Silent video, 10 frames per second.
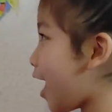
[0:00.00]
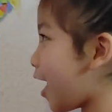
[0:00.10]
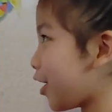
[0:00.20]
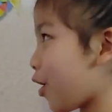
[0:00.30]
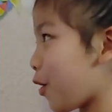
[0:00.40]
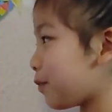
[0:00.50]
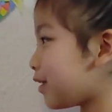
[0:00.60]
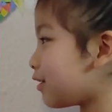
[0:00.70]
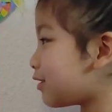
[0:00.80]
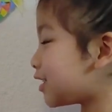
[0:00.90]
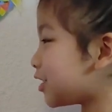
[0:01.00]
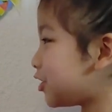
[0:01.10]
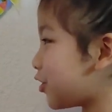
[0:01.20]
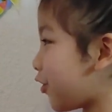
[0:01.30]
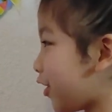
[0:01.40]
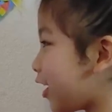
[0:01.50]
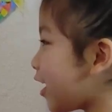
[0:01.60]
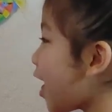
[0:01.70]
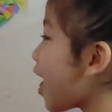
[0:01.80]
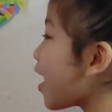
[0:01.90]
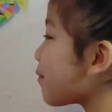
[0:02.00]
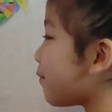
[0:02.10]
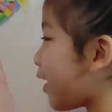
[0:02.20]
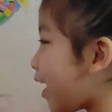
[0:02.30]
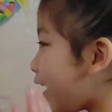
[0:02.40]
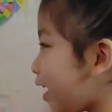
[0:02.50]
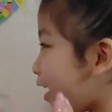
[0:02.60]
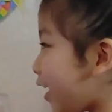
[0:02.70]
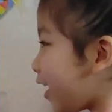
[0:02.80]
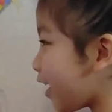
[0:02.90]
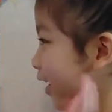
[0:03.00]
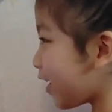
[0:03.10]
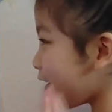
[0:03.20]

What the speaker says: I hope you enjoy it. Bye.